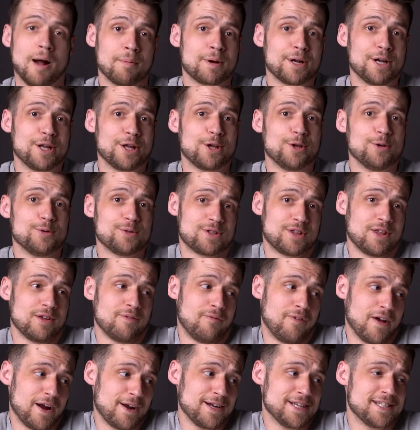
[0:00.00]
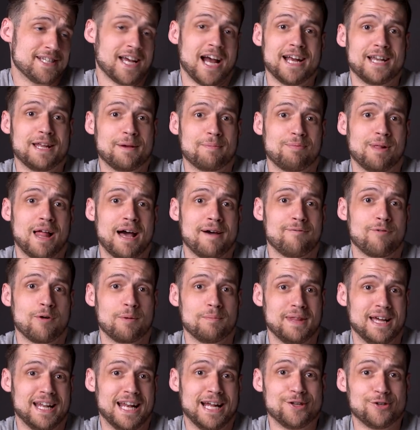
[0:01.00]
I'm gonna use the very tiny
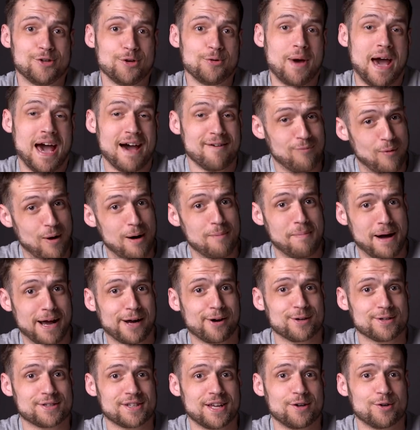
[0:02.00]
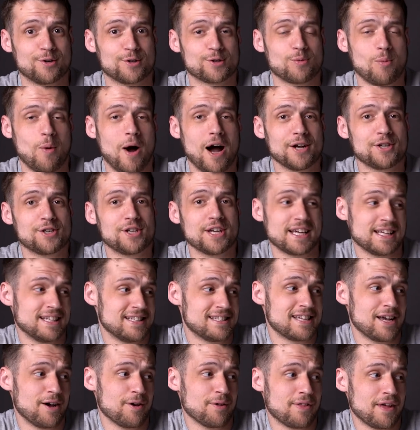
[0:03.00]
platform that I do have while Micro Center is watching
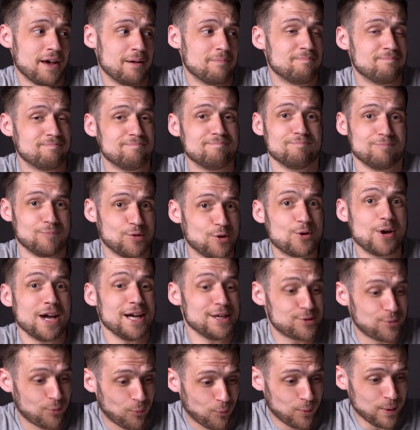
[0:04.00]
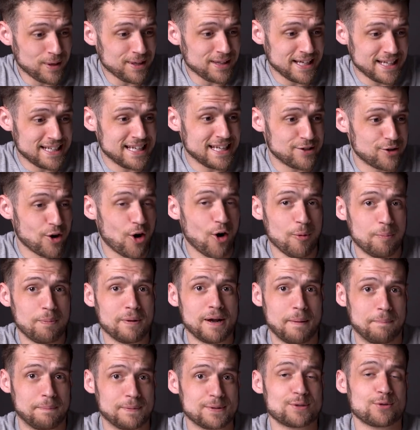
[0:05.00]
and tell them, you guys really need to
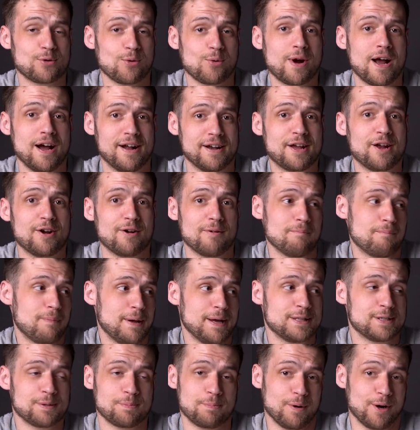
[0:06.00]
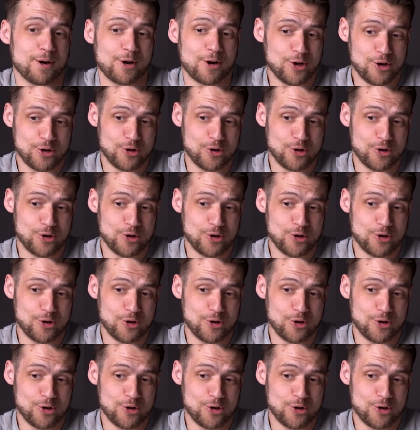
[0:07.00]
open up a store out here in Pittsburgh.